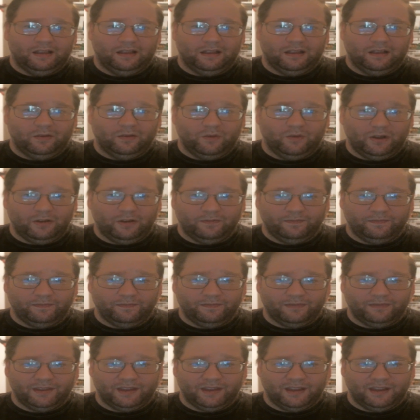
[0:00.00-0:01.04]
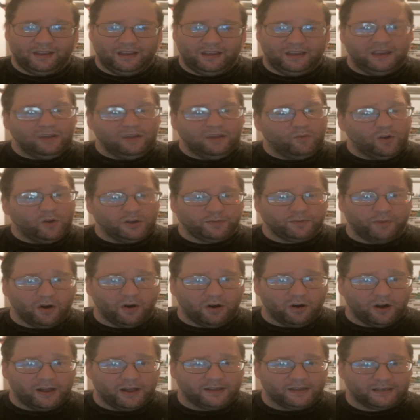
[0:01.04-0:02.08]
Well, it was
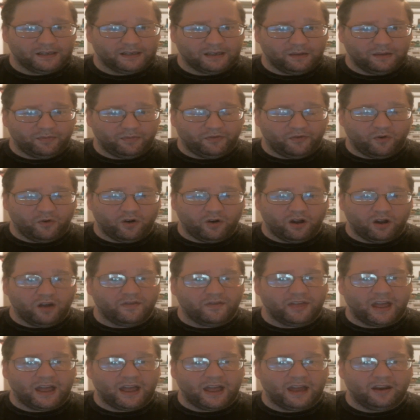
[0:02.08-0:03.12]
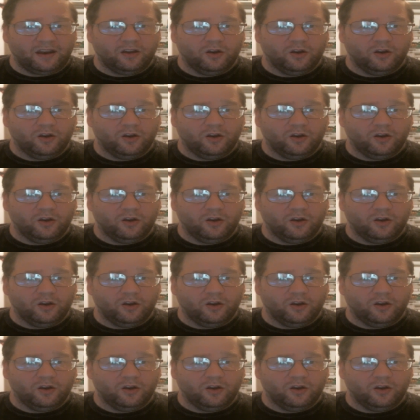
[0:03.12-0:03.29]
part, as I said before, of that